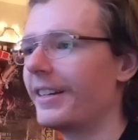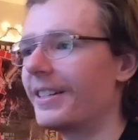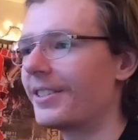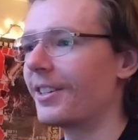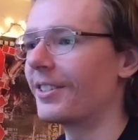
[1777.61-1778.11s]

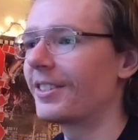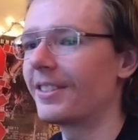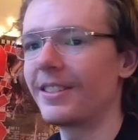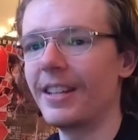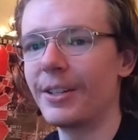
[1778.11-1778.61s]
It's
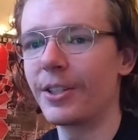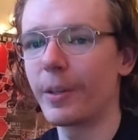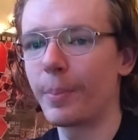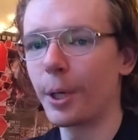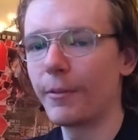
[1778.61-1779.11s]
just
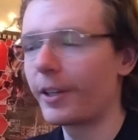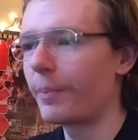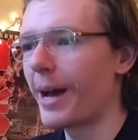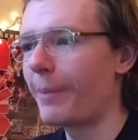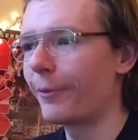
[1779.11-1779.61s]
a
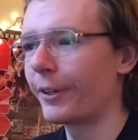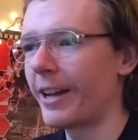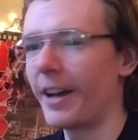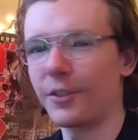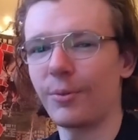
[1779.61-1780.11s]
perfect map for
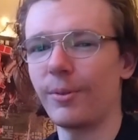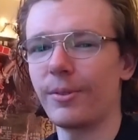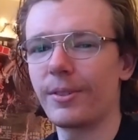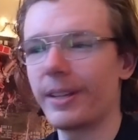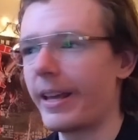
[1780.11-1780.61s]

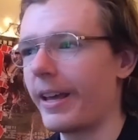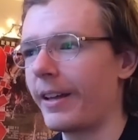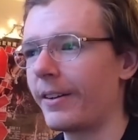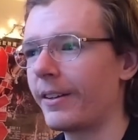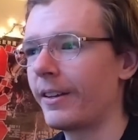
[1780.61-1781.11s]
casuals,
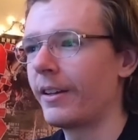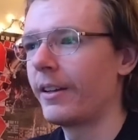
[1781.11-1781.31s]
and